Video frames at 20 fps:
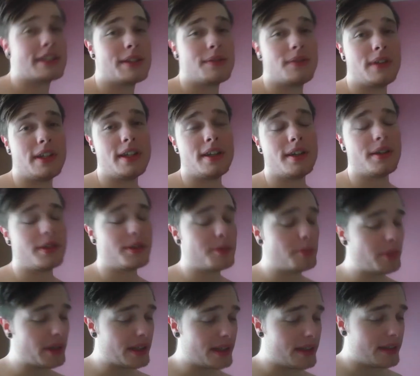video,
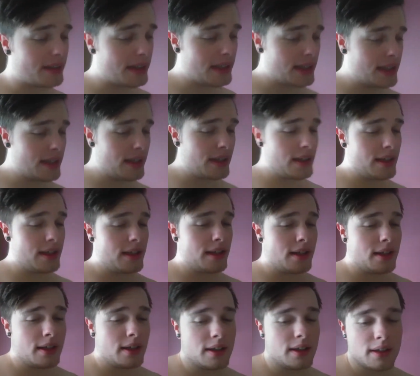but
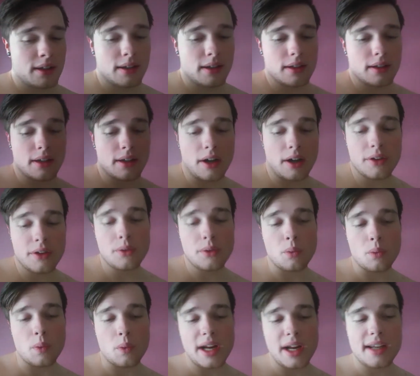on the
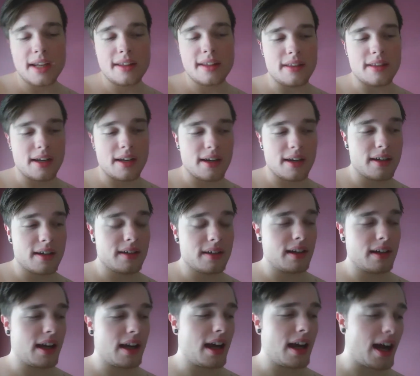way there,
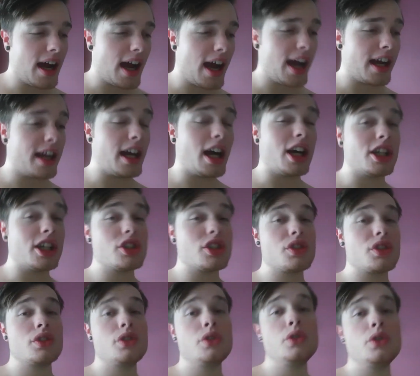I got
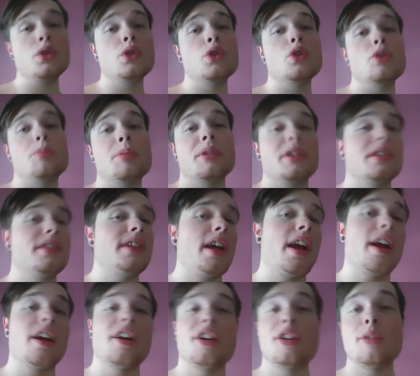super
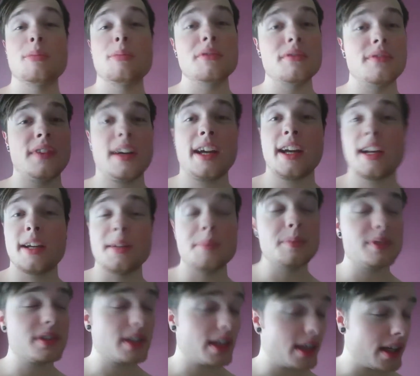terrible
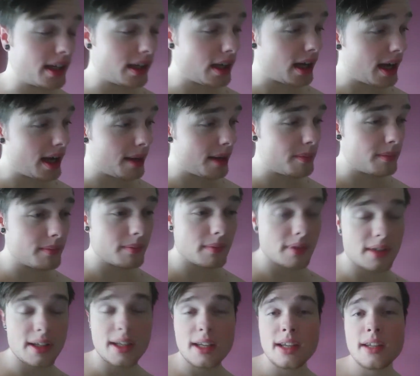vibes. Like, I'm
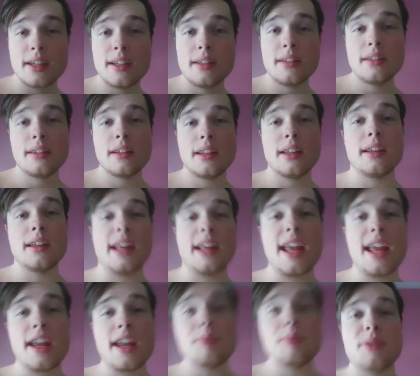in an
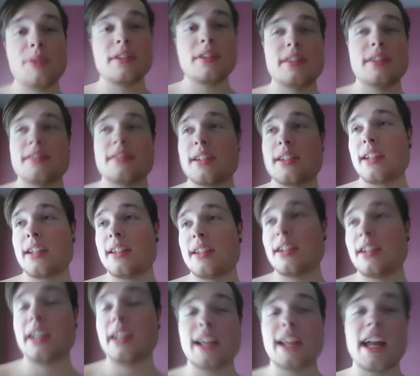ambulance, and it's
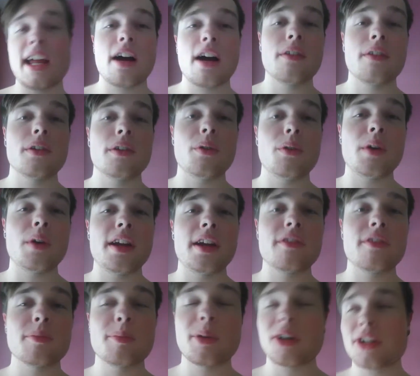like an hour away
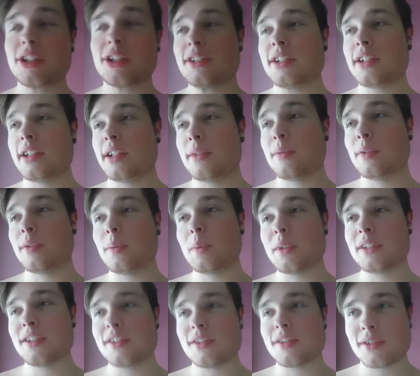from Park City. We
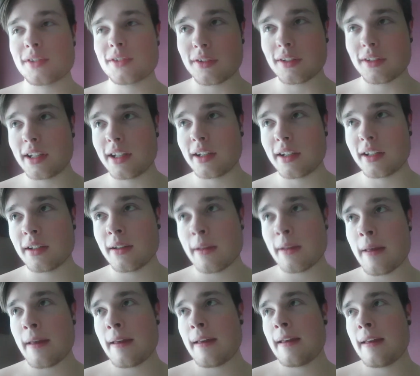went to Salt Lake
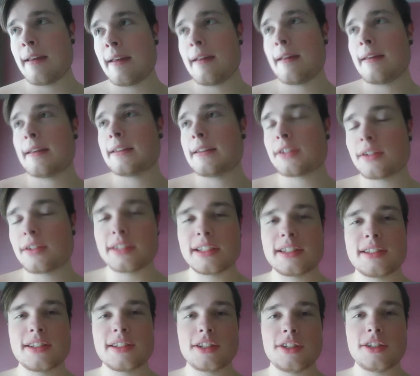
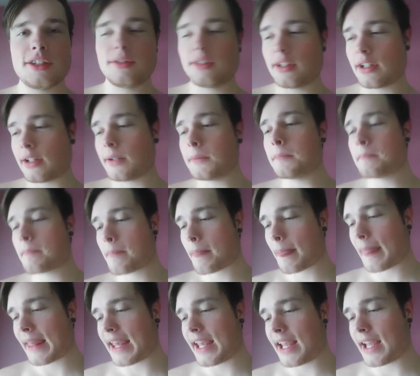City, Utah,
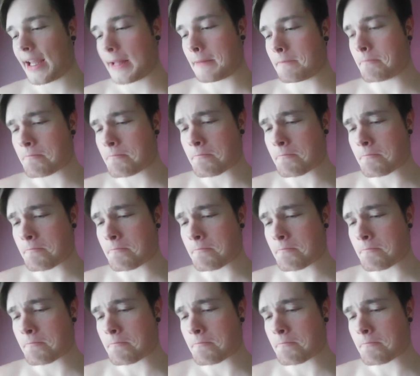and